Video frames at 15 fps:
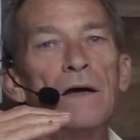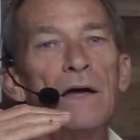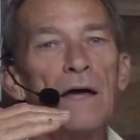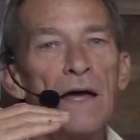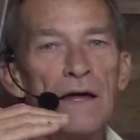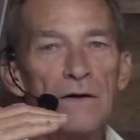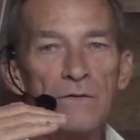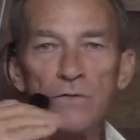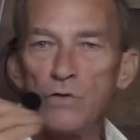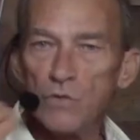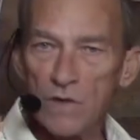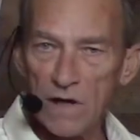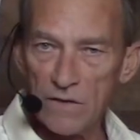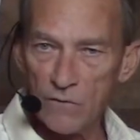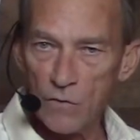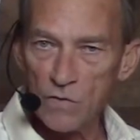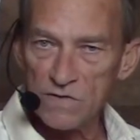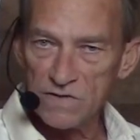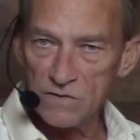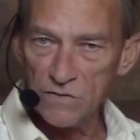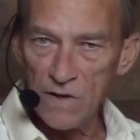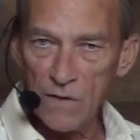And you can, of course,
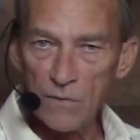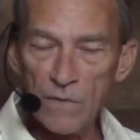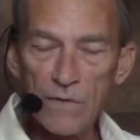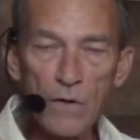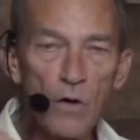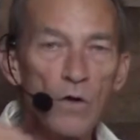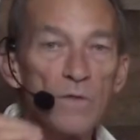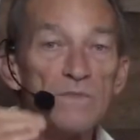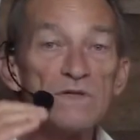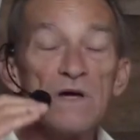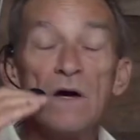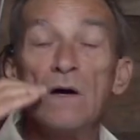do that with herbs,